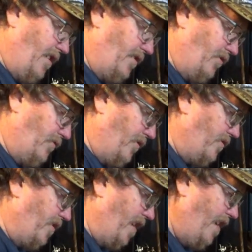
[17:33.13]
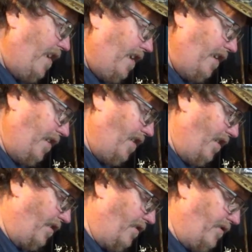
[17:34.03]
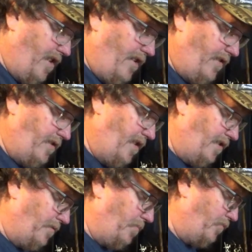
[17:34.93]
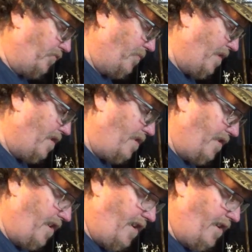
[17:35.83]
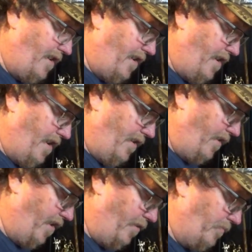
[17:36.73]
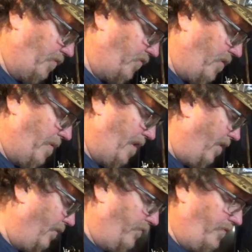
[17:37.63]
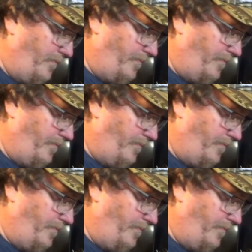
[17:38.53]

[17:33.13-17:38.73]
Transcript: So if there's any gunk on there that's not supposed to be on there, it'll help to strip it off.